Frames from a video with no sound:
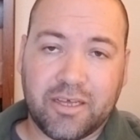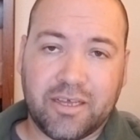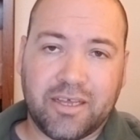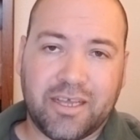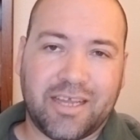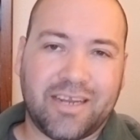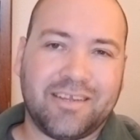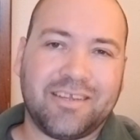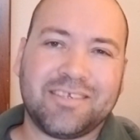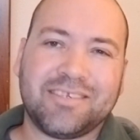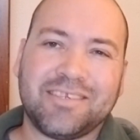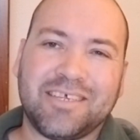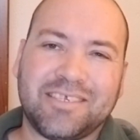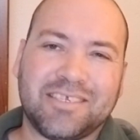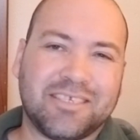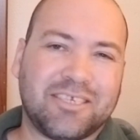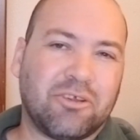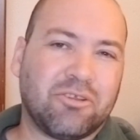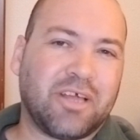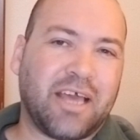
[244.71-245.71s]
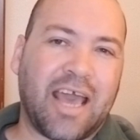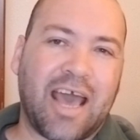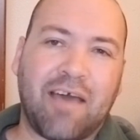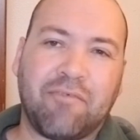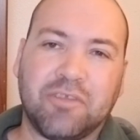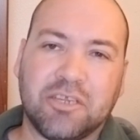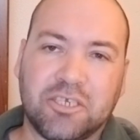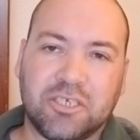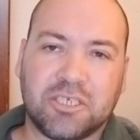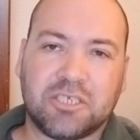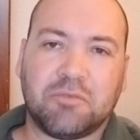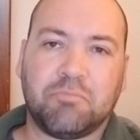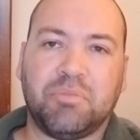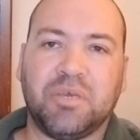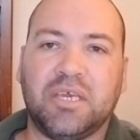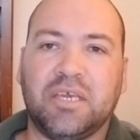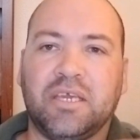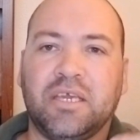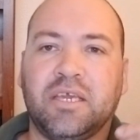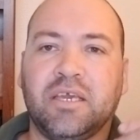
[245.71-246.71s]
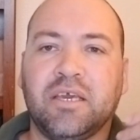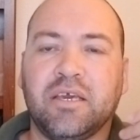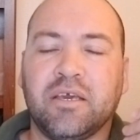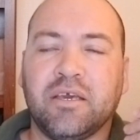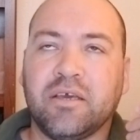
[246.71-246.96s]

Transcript: And it doesn't necessarily have to just be